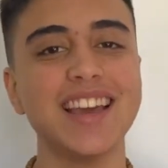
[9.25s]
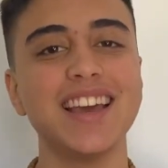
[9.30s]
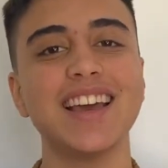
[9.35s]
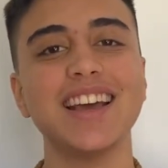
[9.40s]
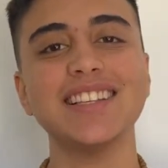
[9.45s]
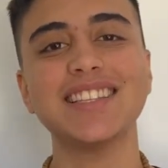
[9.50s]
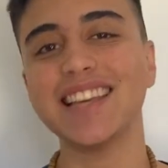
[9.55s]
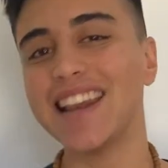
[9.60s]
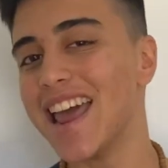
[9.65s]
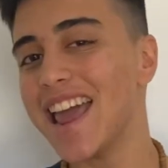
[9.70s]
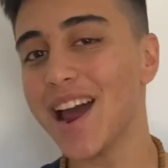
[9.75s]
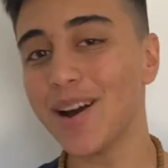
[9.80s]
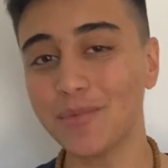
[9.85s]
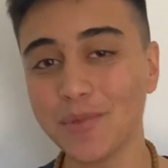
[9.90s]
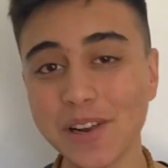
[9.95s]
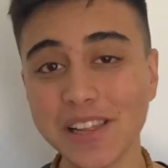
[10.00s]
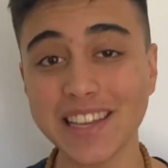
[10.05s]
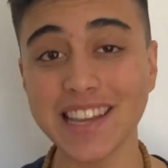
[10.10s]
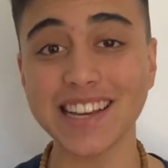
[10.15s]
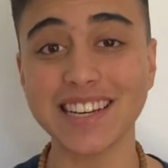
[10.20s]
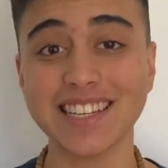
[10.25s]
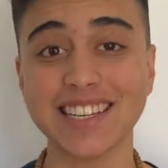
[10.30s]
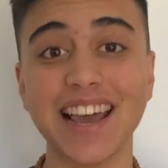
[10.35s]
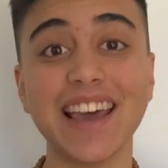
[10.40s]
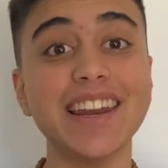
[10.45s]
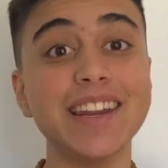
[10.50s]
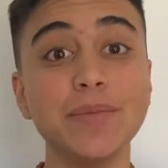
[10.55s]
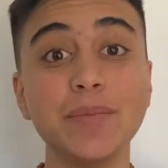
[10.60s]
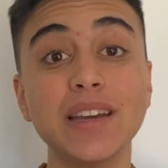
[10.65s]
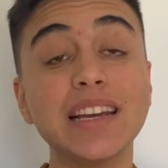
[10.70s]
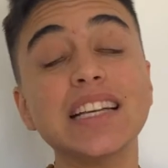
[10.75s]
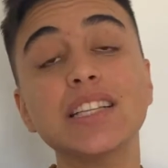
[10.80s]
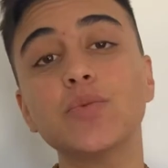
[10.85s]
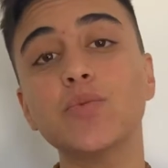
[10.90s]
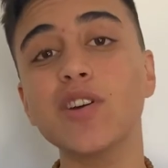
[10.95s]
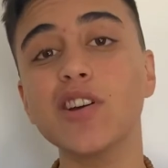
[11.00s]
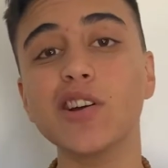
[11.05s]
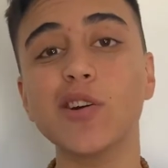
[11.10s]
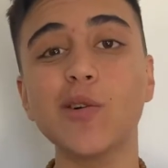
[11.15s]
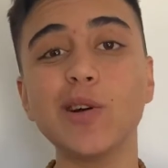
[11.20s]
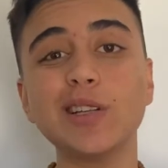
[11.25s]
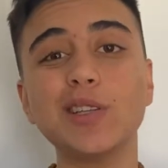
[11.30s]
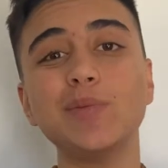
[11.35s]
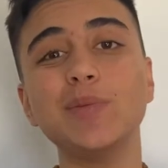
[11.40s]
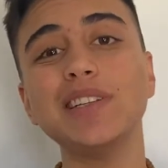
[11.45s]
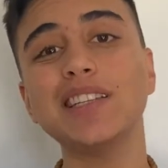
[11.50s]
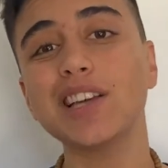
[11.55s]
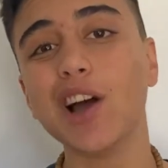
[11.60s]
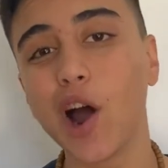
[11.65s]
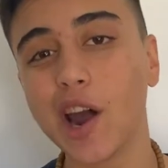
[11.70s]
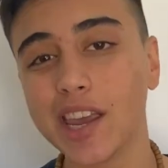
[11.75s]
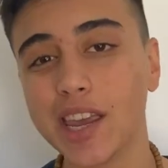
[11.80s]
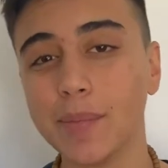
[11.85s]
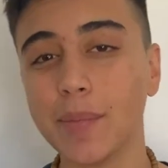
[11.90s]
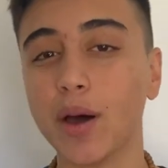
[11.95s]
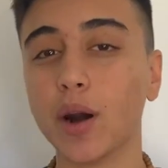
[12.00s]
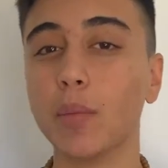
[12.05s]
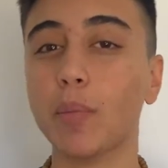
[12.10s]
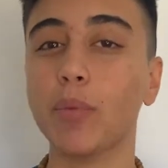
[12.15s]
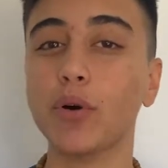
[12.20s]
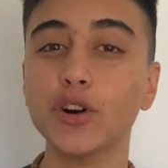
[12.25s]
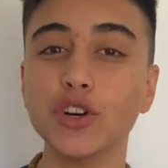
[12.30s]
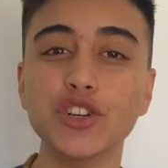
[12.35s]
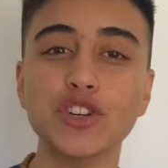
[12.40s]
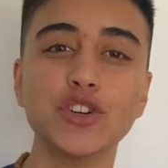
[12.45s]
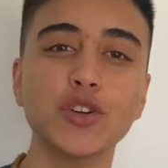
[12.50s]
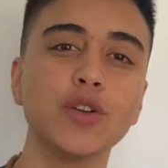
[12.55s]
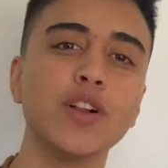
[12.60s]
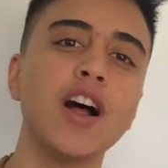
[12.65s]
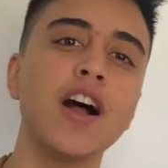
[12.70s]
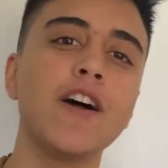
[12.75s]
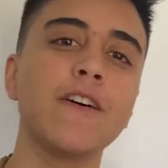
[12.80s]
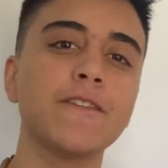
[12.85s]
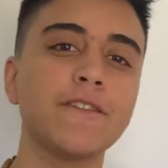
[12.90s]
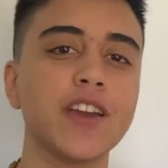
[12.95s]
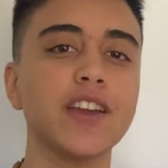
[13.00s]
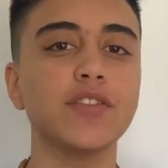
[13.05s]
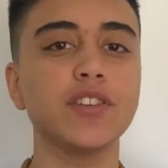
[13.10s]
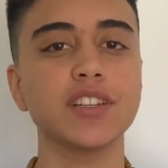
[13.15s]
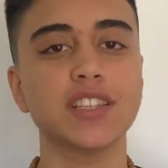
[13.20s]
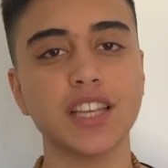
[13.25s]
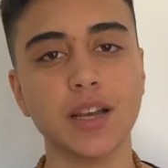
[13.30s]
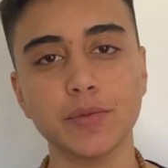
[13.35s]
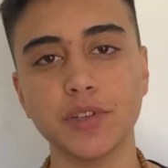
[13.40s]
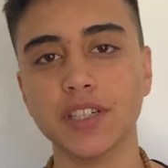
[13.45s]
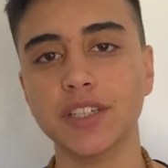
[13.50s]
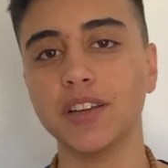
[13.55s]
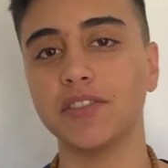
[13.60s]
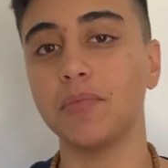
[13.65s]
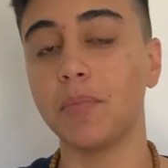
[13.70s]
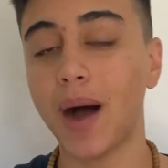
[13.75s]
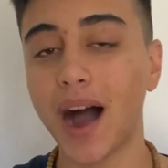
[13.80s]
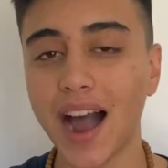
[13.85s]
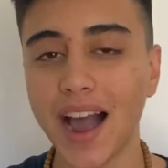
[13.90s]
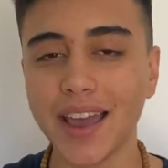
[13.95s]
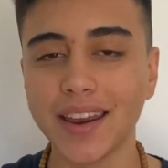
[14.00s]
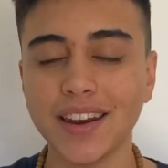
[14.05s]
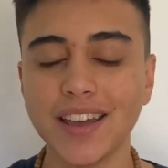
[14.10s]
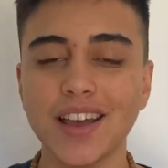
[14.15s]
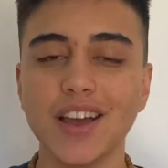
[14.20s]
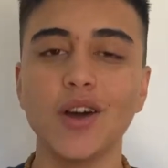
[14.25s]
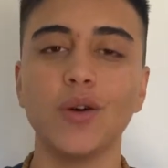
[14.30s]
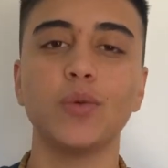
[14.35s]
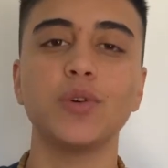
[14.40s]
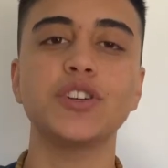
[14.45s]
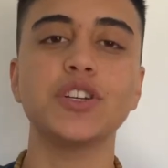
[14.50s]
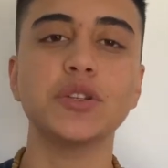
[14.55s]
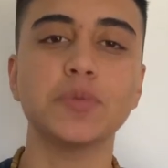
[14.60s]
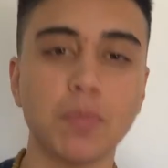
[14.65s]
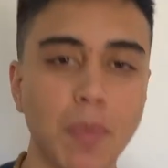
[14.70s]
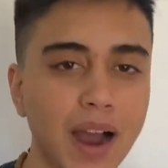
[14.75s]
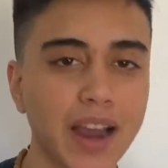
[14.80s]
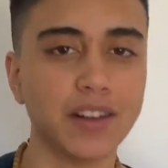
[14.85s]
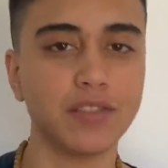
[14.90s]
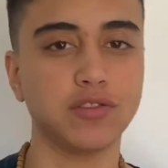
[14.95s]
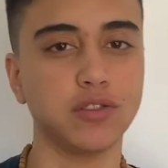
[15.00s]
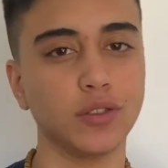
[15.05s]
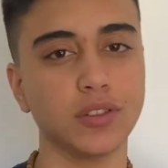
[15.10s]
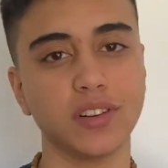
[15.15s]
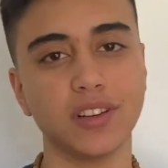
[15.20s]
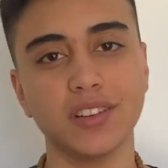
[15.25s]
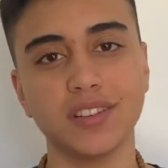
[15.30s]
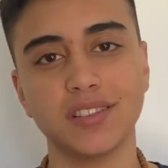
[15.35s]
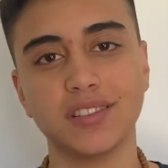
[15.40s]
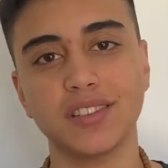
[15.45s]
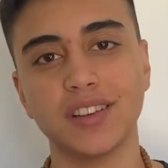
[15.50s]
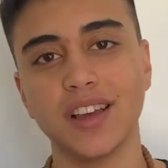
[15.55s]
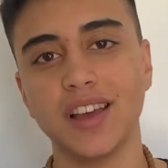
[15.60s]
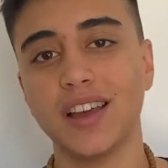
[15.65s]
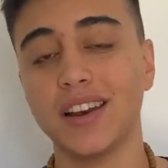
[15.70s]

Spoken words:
and today I'm really excited because we are going to be talking about a personal favorite subject of mine, which is mindfulness.